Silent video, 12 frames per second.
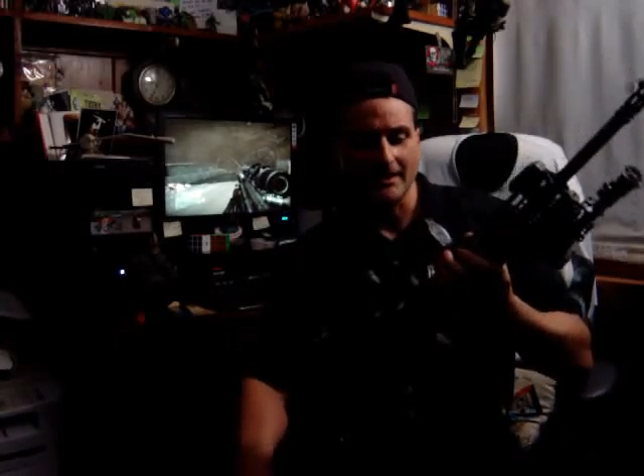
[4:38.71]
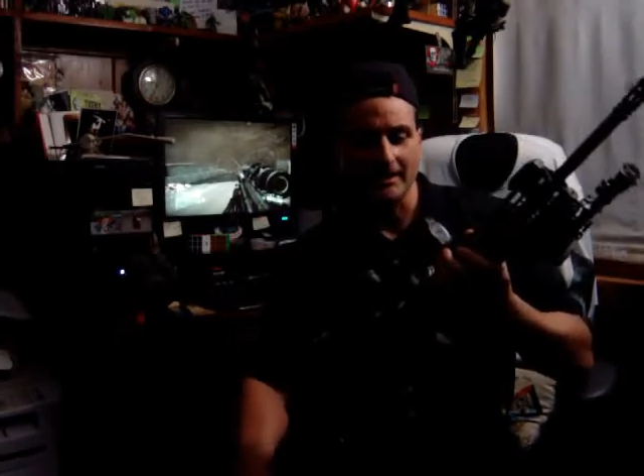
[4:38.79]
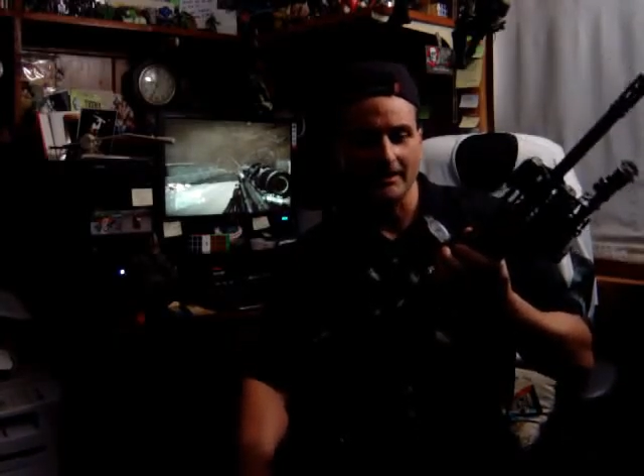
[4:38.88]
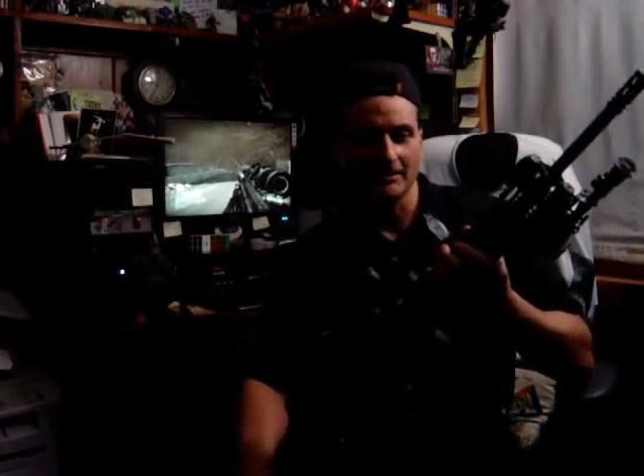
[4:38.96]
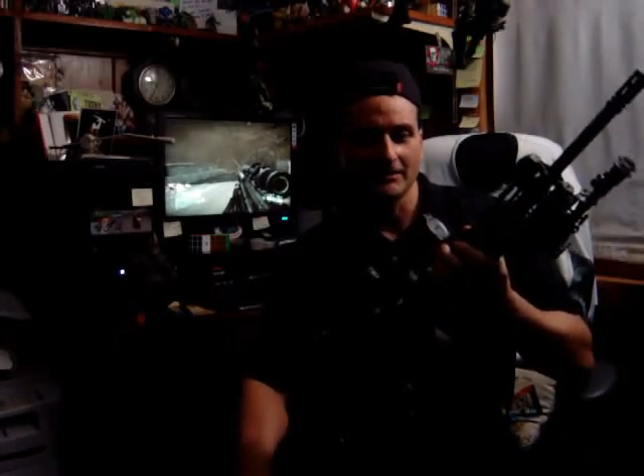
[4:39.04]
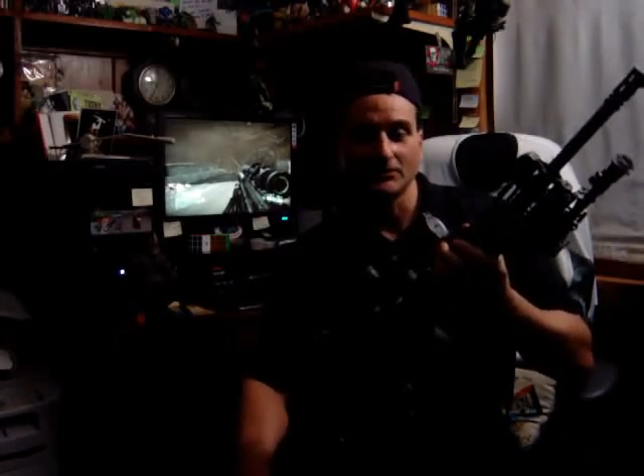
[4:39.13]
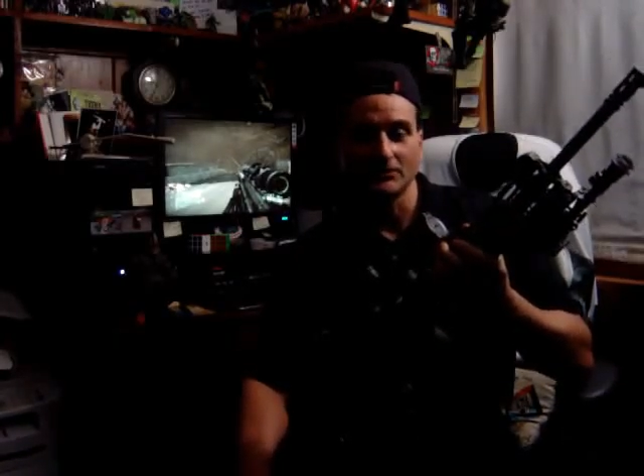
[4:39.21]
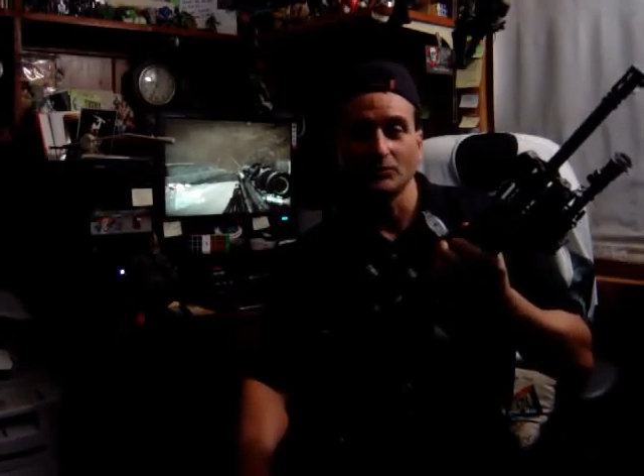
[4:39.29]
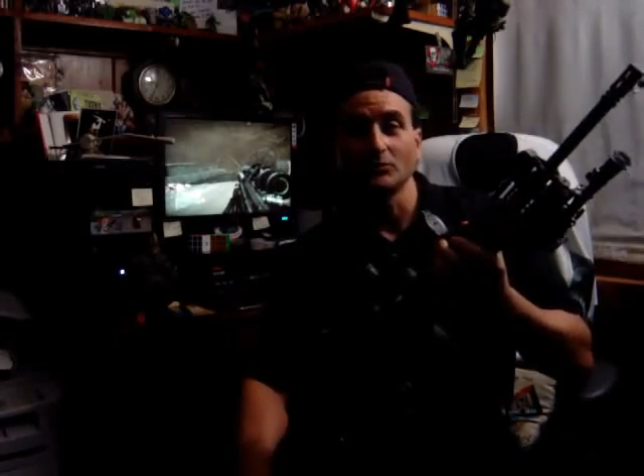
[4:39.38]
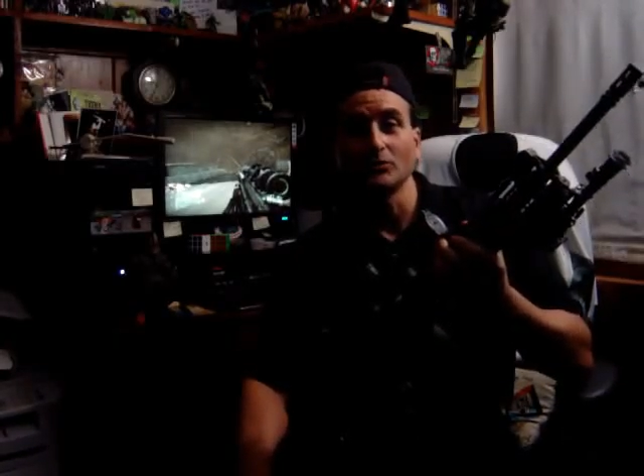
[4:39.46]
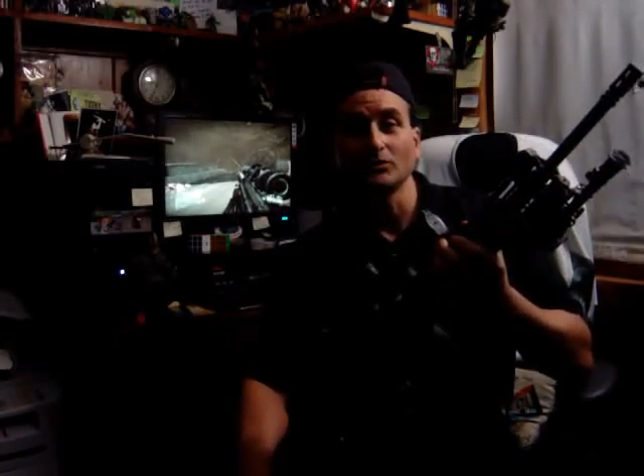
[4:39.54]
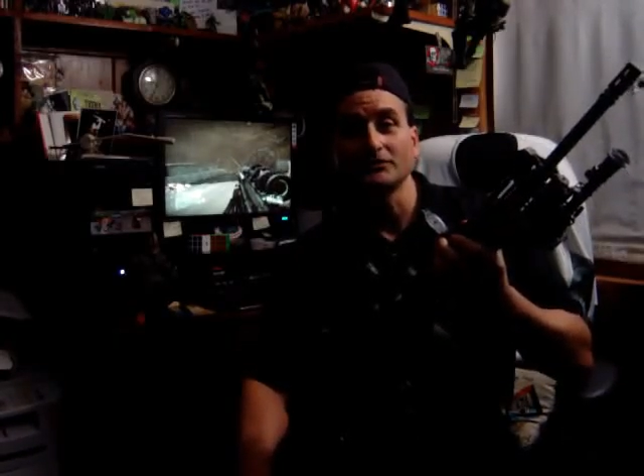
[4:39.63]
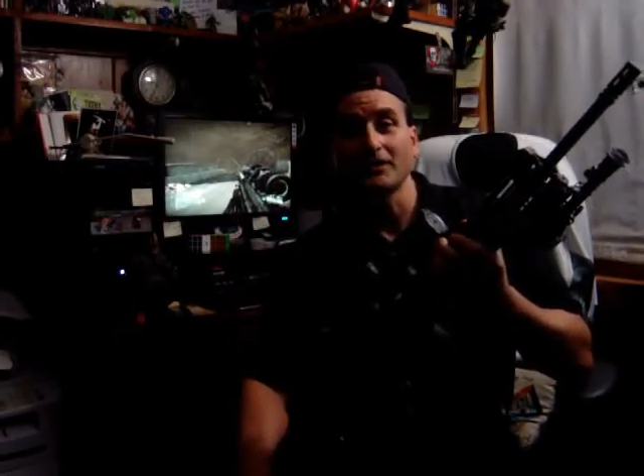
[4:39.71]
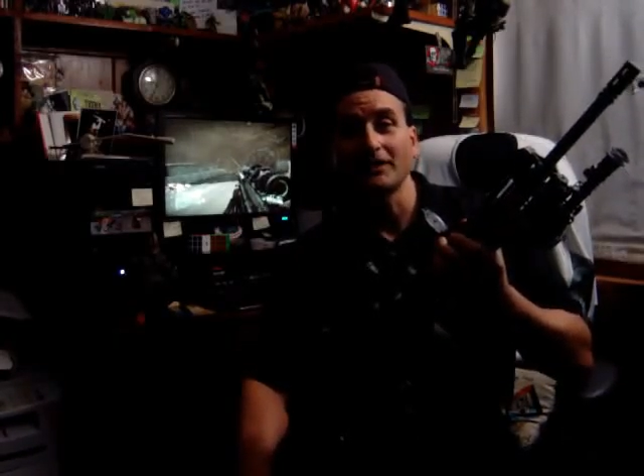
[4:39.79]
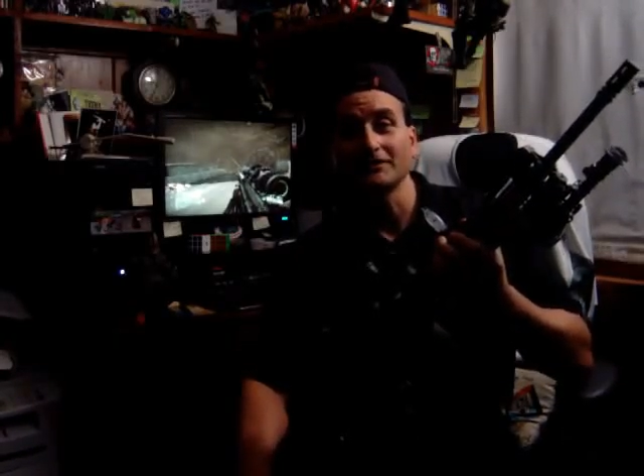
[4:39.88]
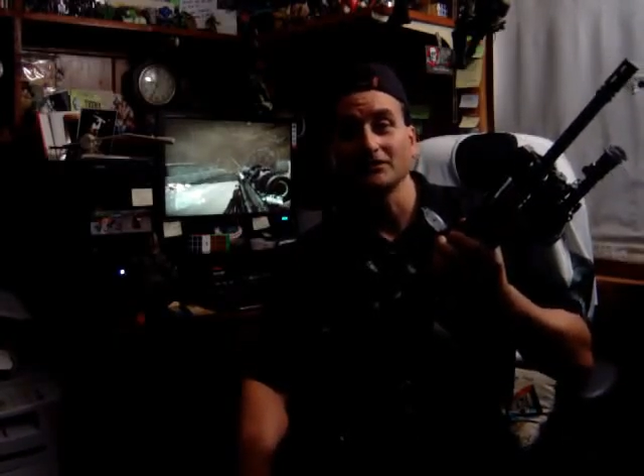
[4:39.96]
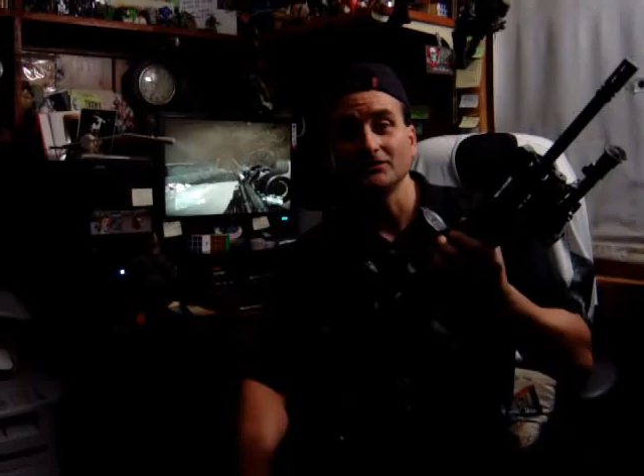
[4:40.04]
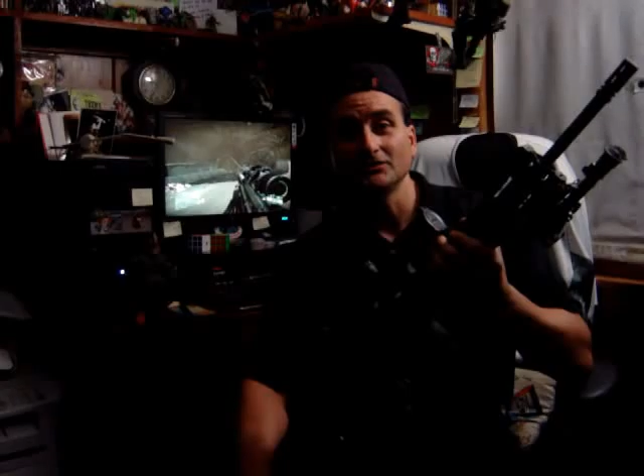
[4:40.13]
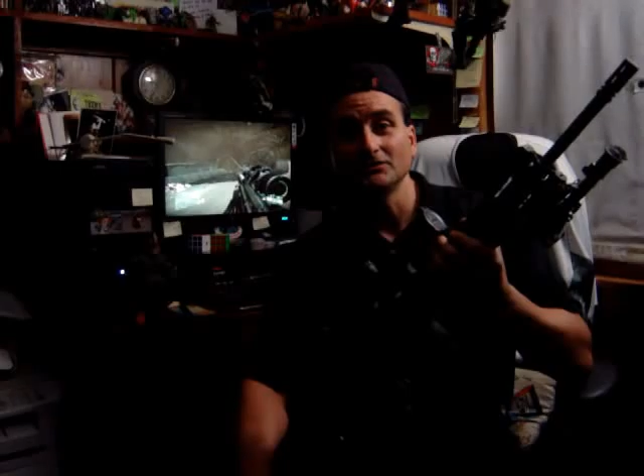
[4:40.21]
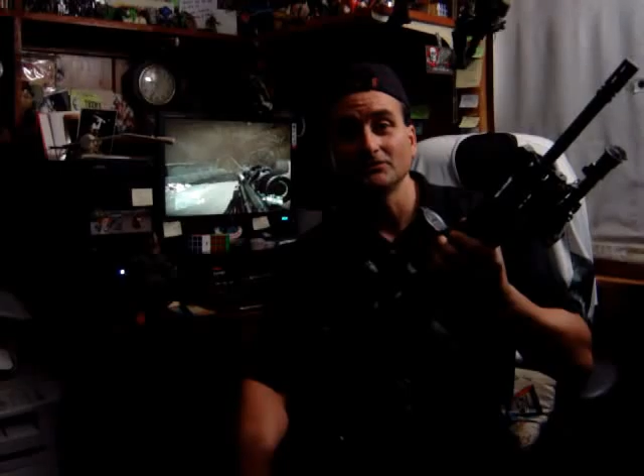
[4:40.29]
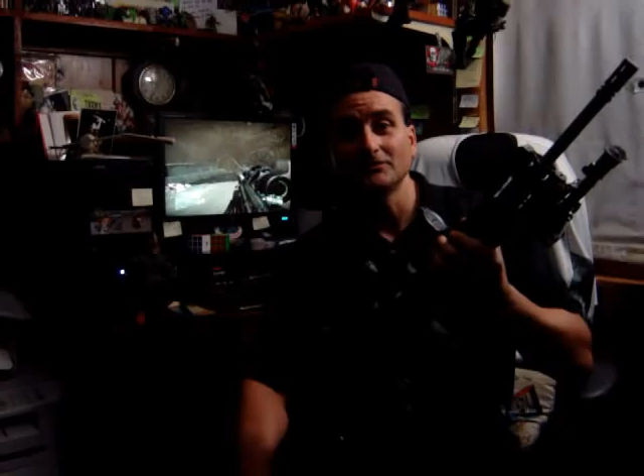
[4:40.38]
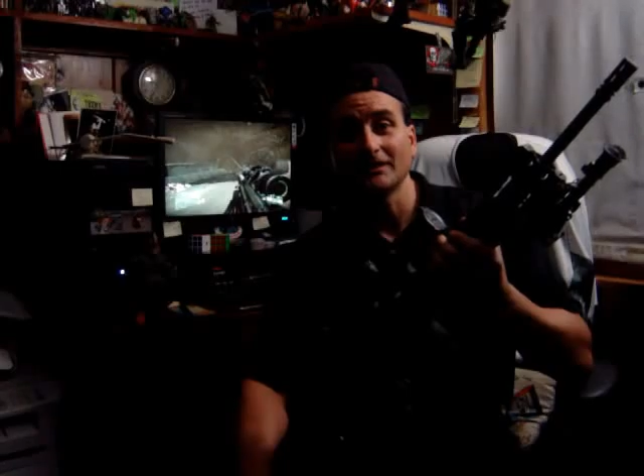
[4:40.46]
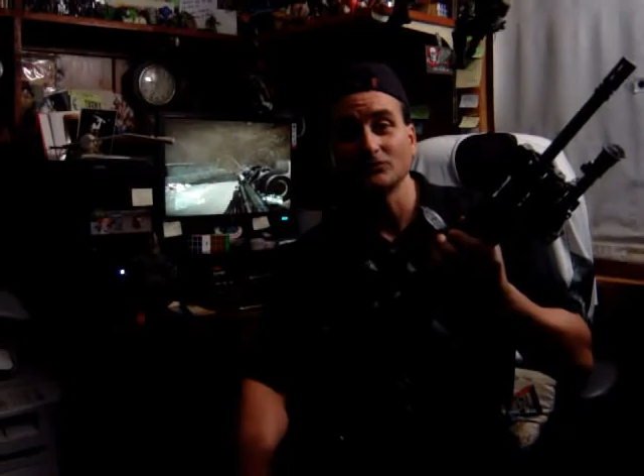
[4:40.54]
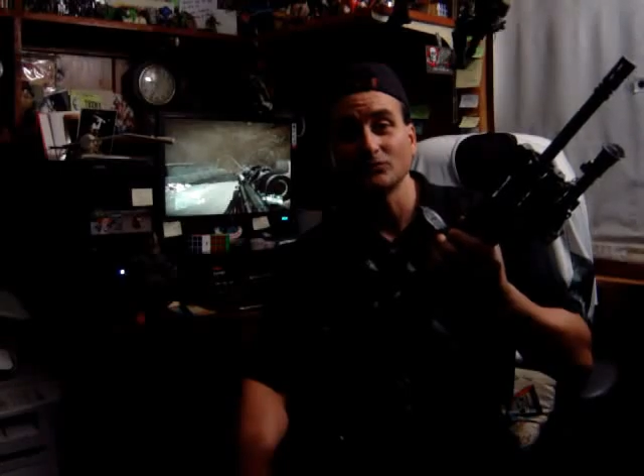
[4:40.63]
and we will talk to you
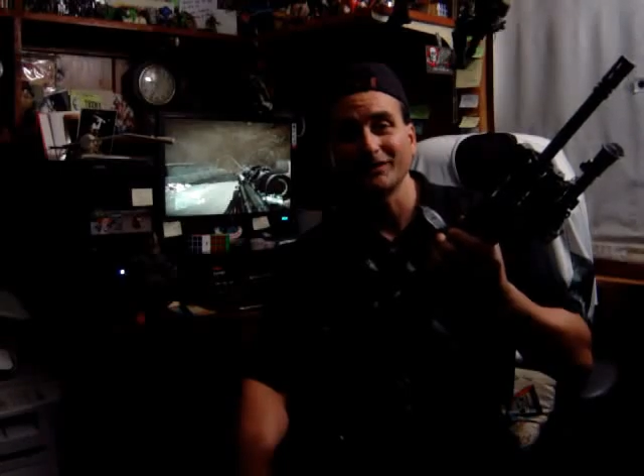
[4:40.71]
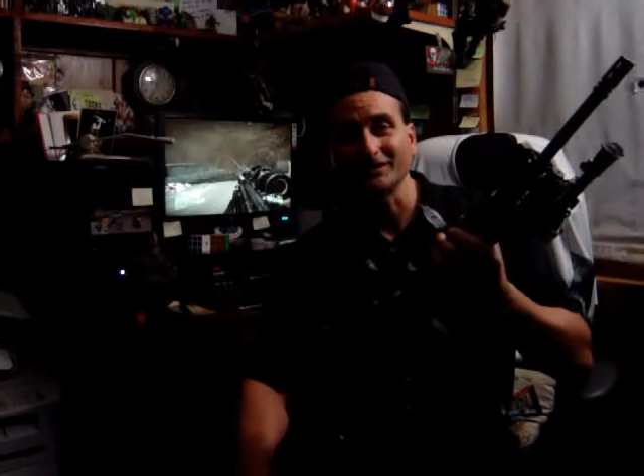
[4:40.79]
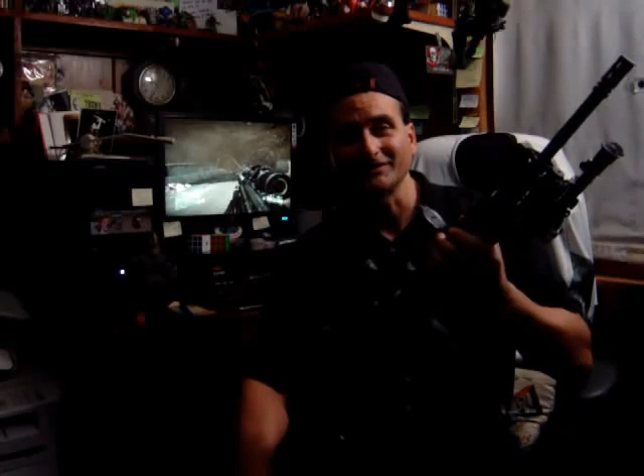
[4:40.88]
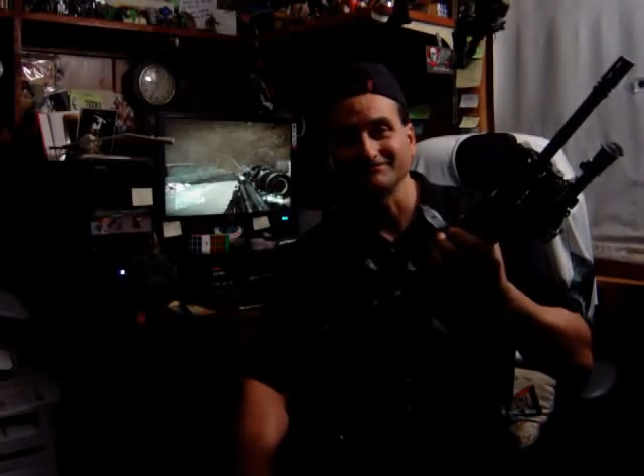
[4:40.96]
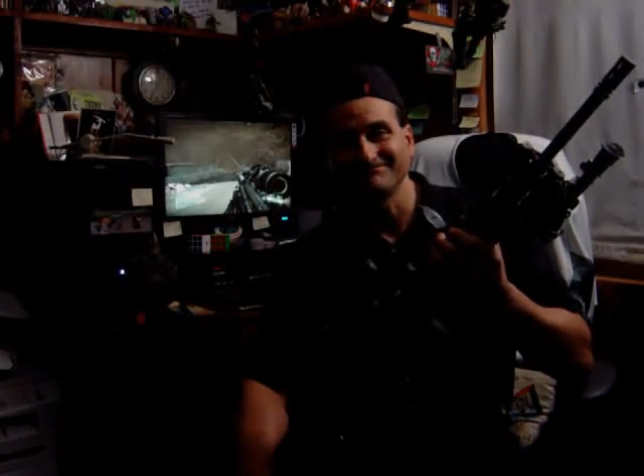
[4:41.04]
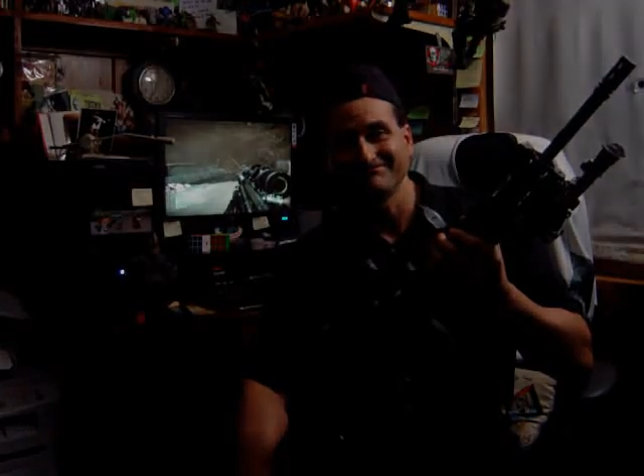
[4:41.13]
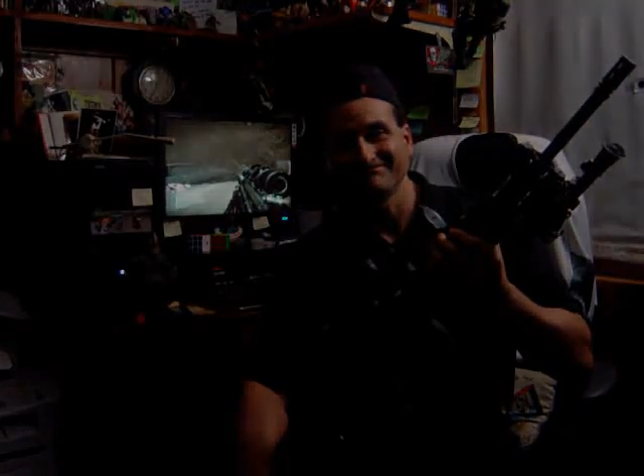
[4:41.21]
next weekend.